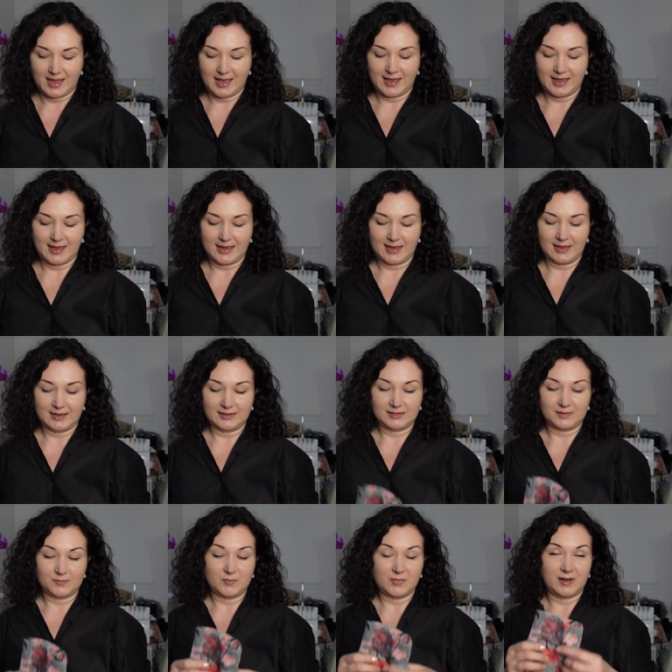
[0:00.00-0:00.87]

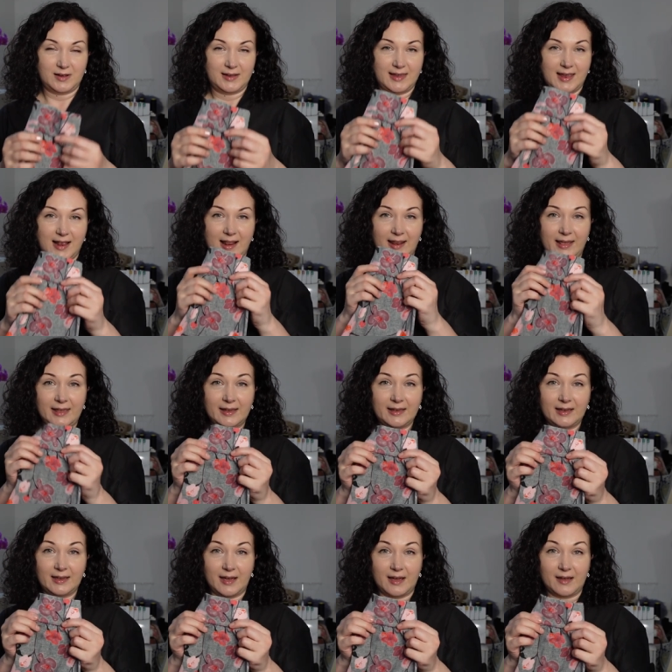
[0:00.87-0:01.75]
And my
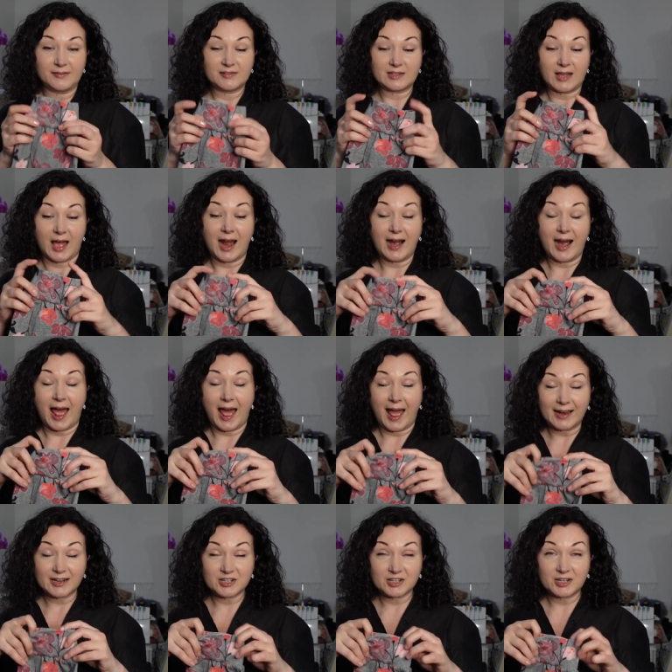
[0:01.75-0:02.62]
leg cuffs are
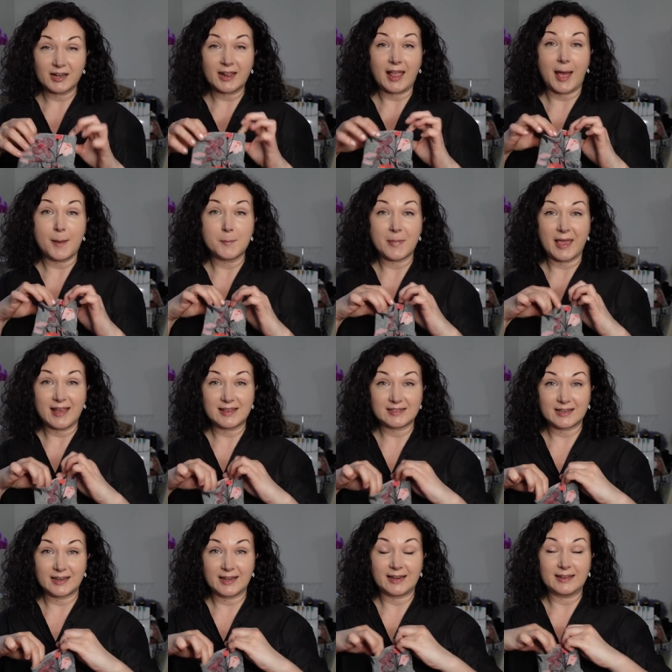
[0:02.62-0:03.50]
actually
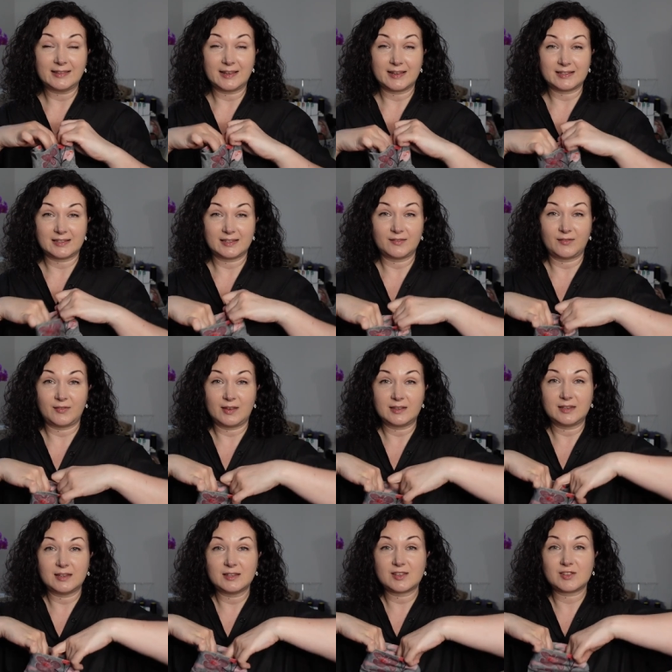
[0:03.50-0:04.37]
amazingly nice and
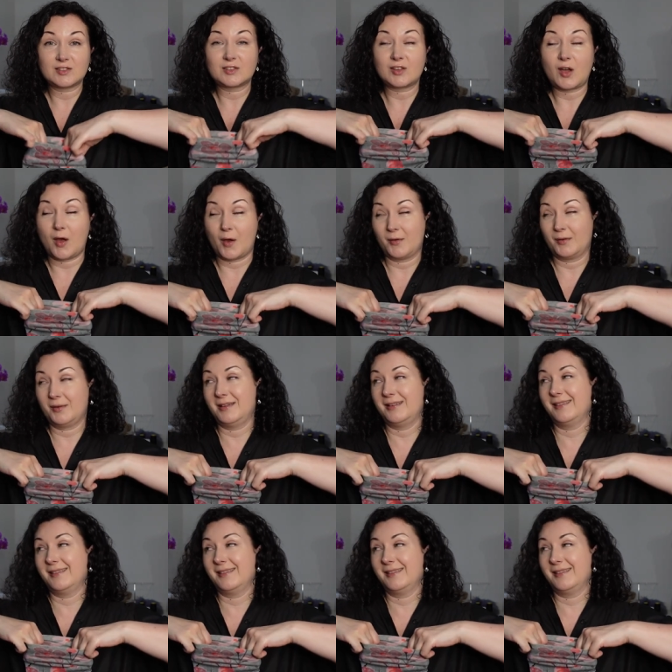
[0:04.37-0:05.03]
fitted, so